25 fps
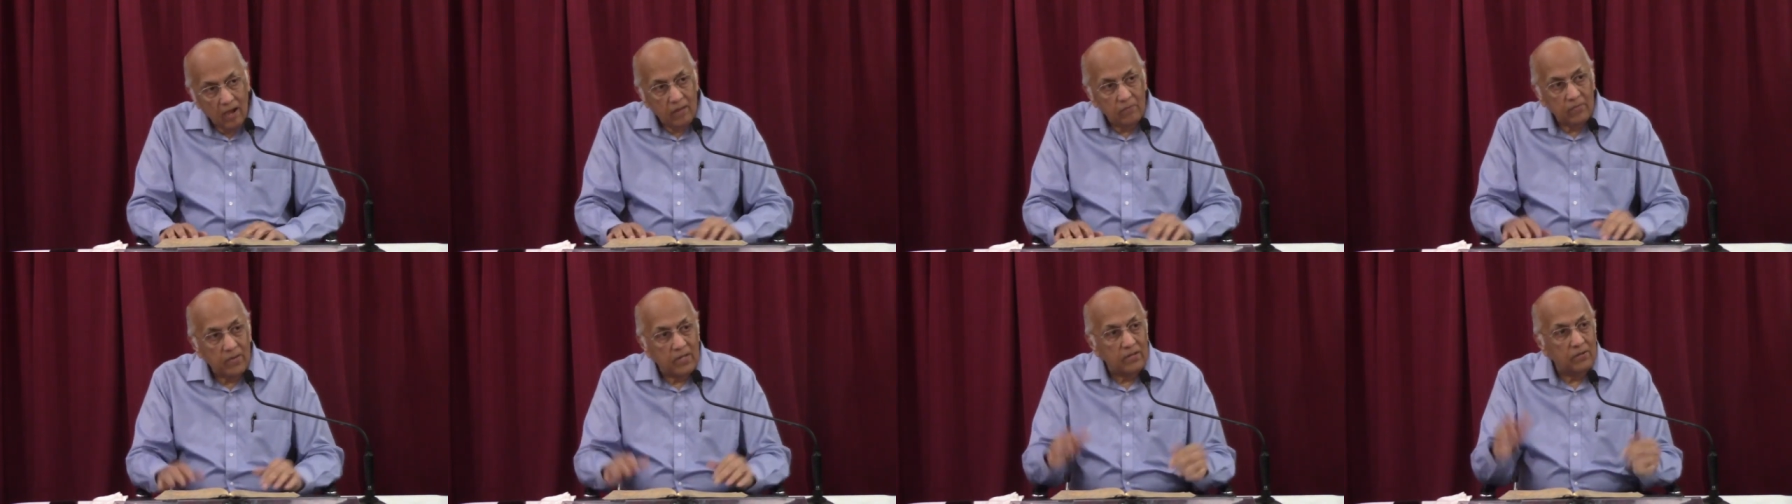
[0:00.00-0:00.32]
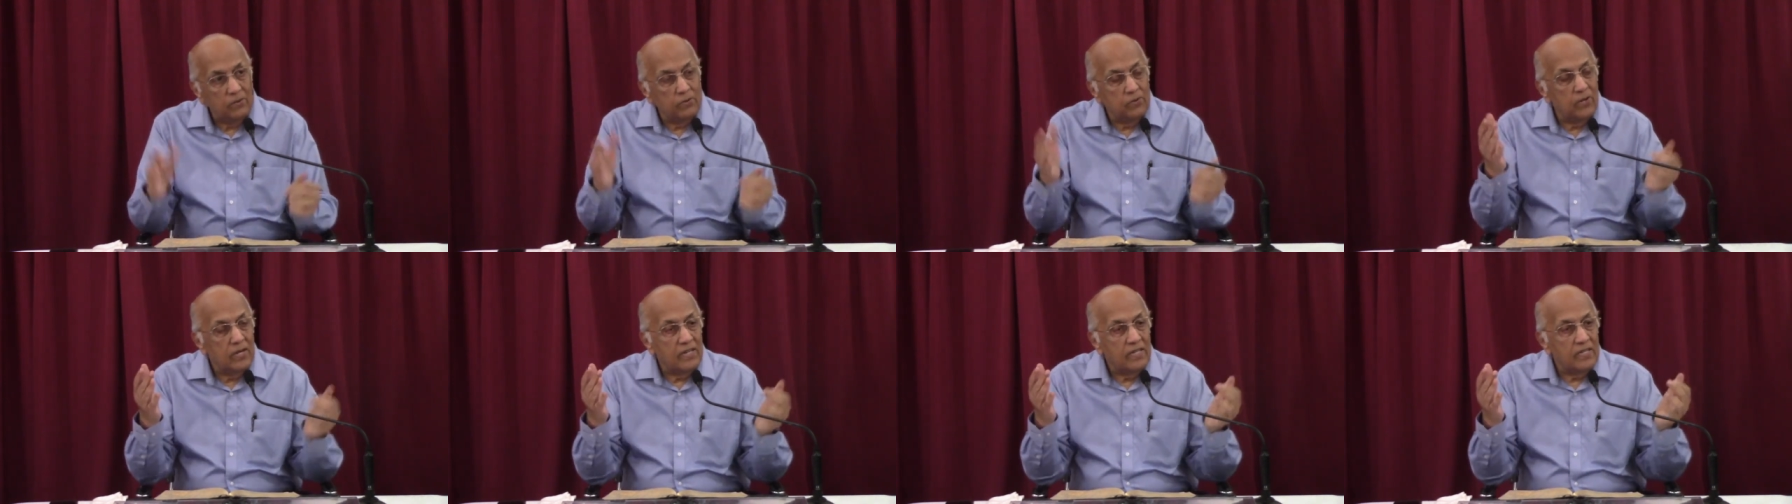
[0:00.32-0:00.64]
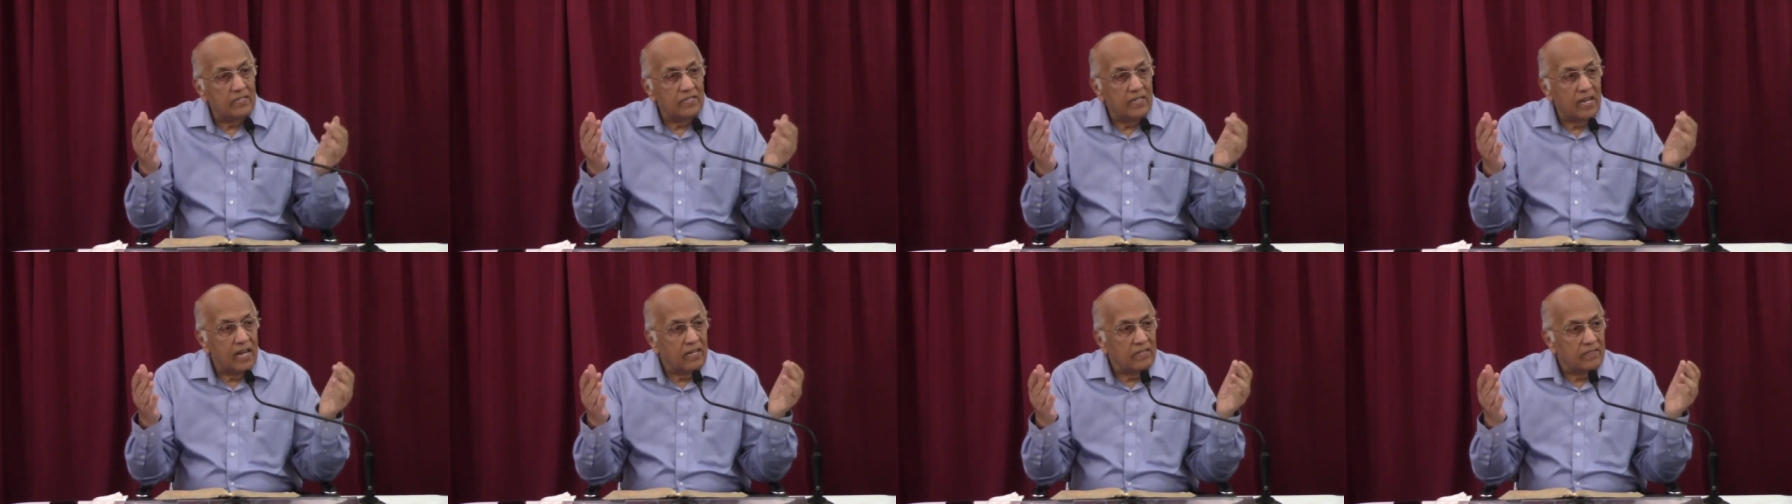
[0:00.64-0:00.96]
But who
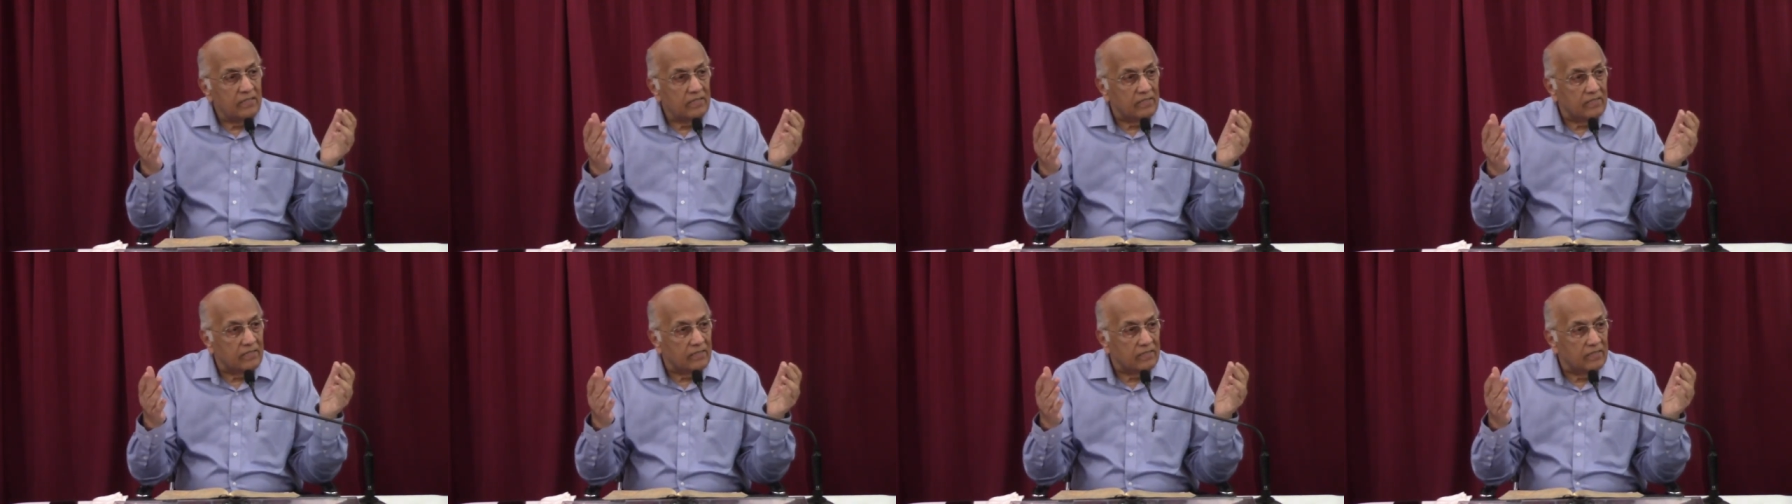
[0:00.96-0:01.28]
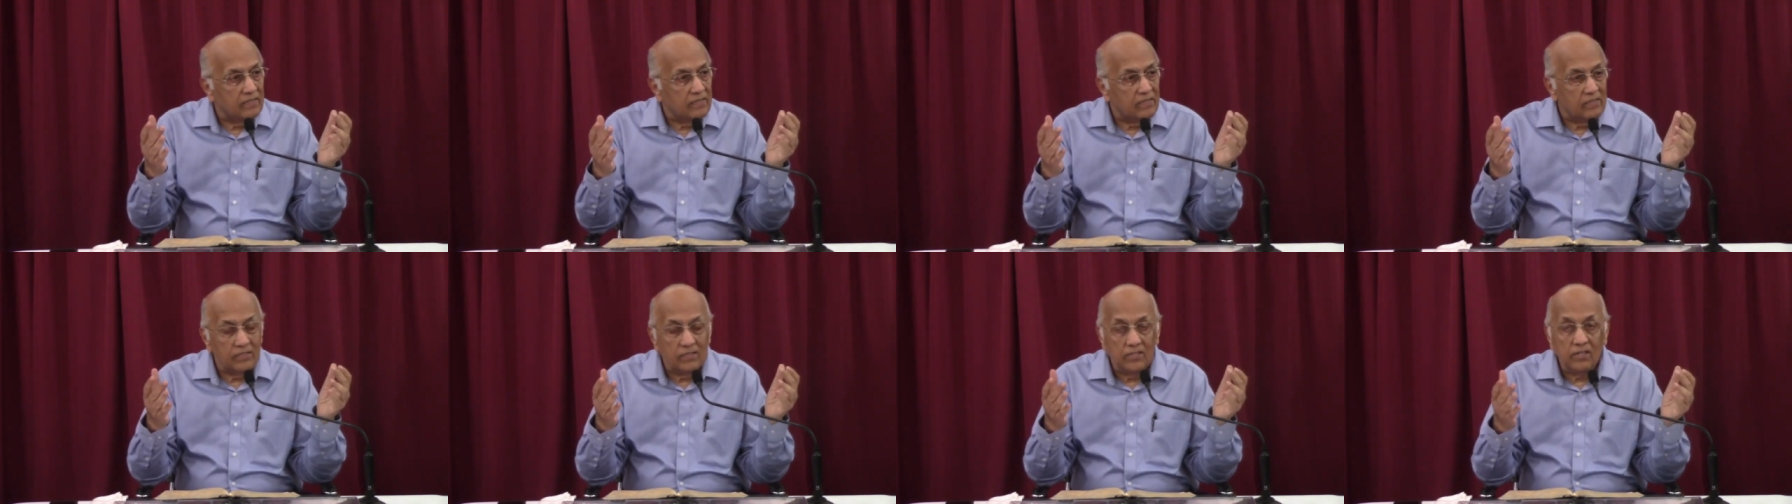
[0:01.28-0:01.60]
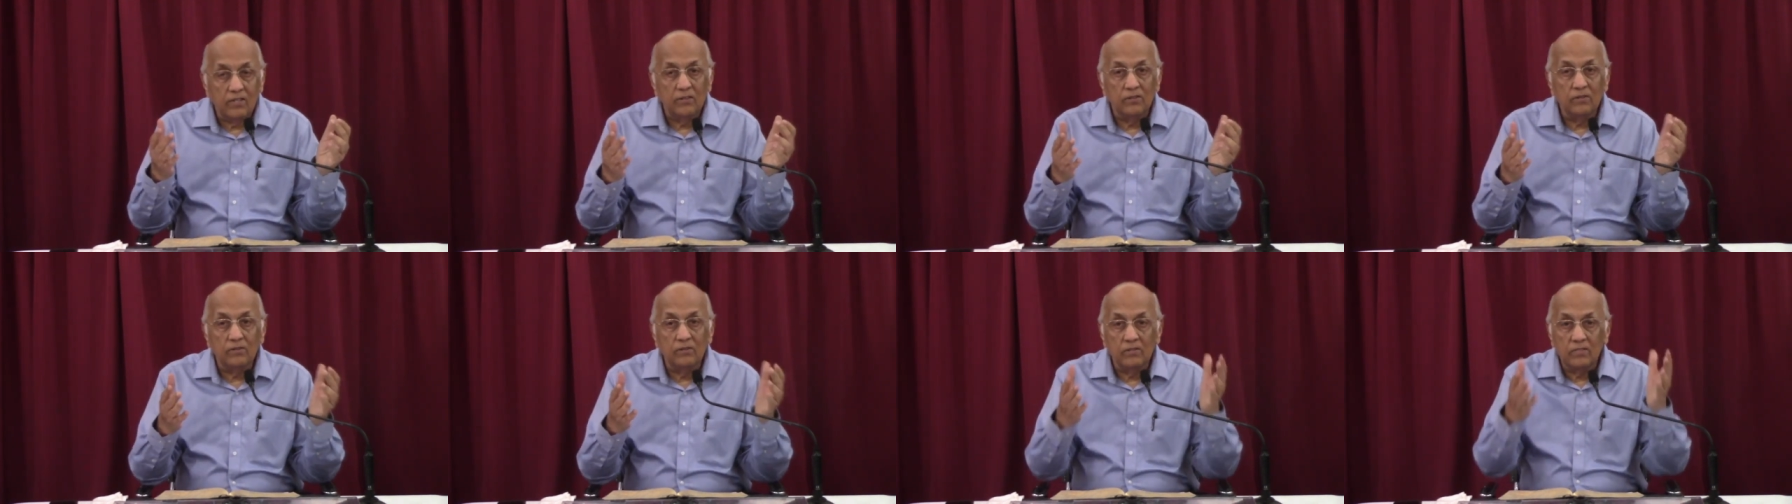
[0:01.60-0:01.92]
understands this? There
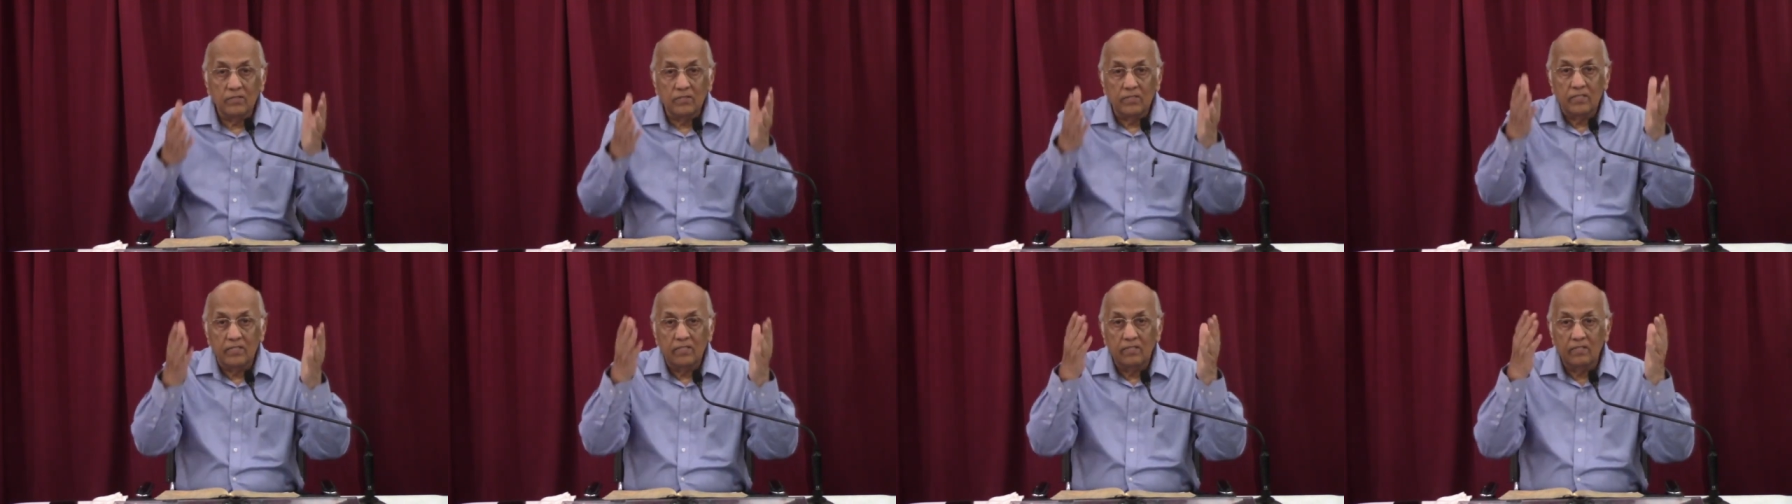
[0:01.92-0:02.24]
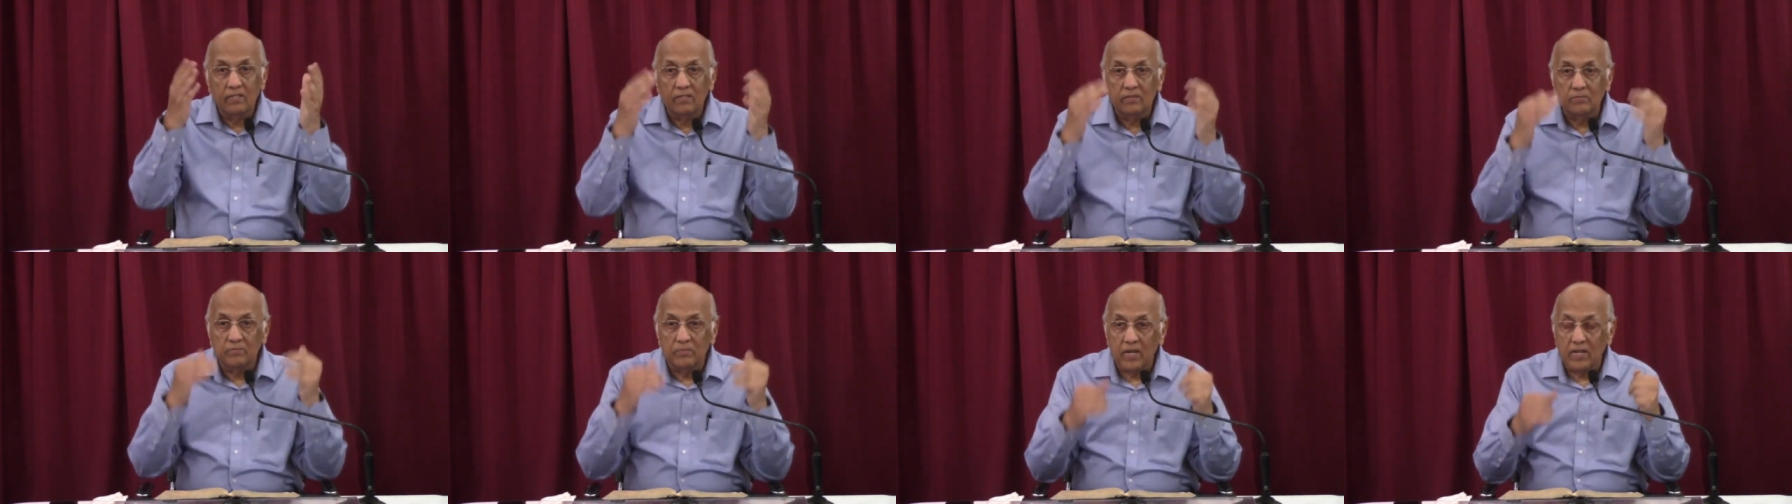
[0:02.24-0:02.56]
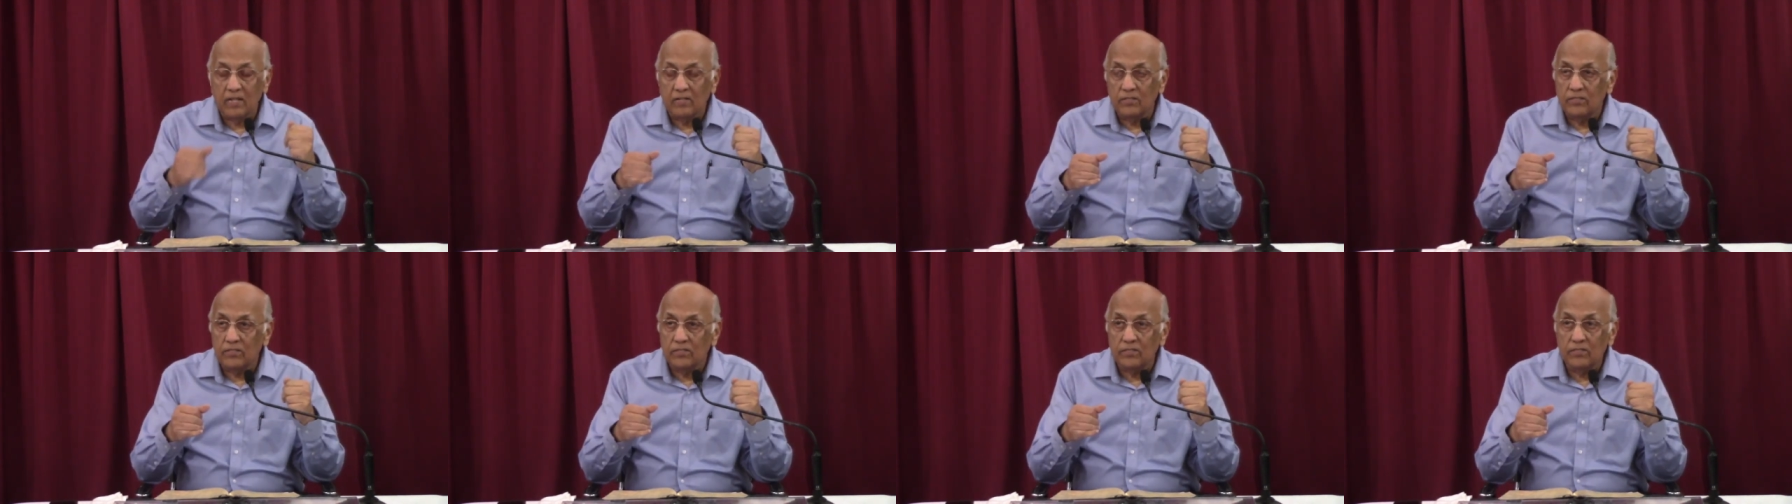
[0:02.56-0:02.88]
still, you go and see these
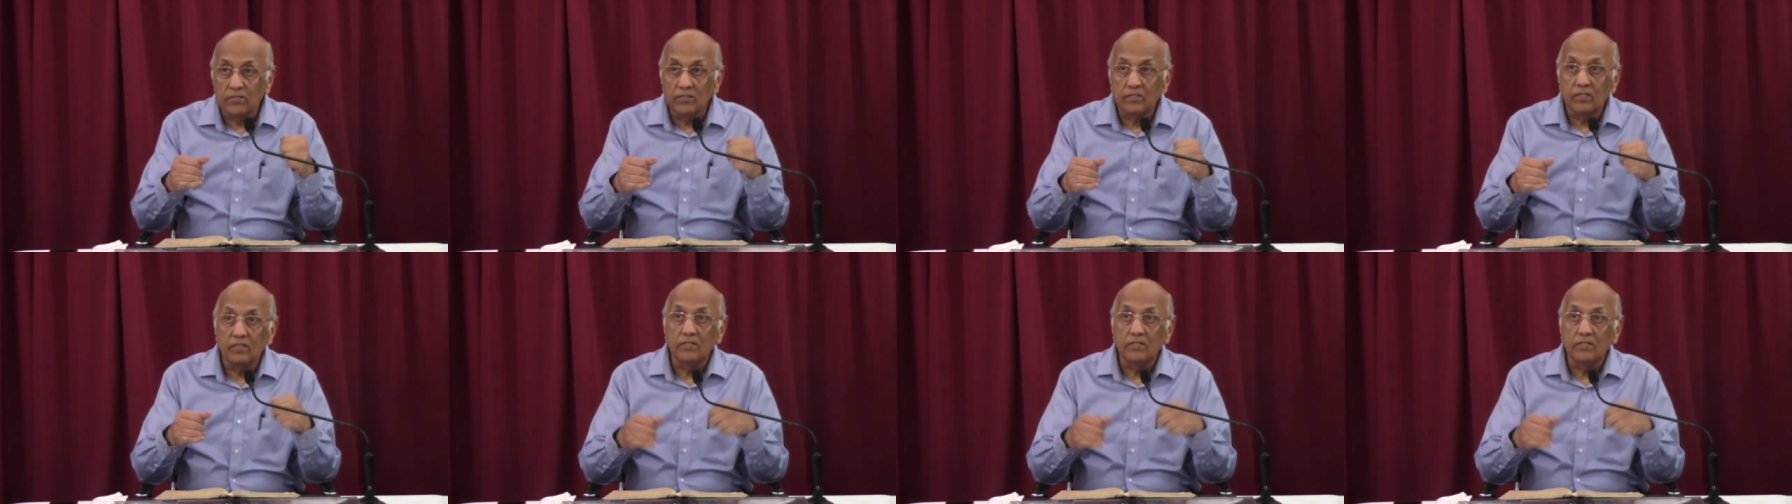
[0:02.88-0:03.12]
mega churches,